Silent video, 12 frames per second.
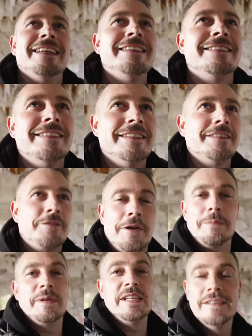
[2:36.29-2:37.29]
isn't as
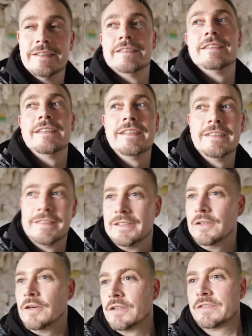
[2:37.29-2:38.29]
creepy as
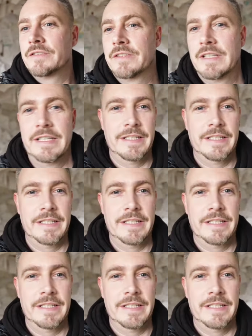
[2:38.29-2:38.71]
it looks.